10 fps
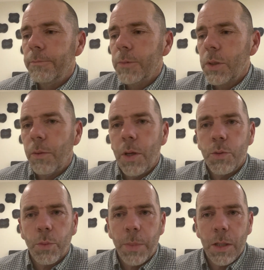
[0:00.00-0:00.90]
so those
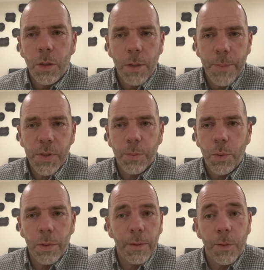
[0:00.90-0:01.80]
will be who I'm
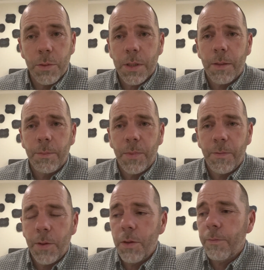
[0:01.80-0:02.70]
supporting. Of course, I'm
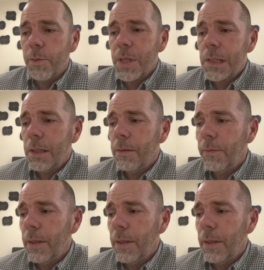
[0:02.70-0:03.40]
voting for myself.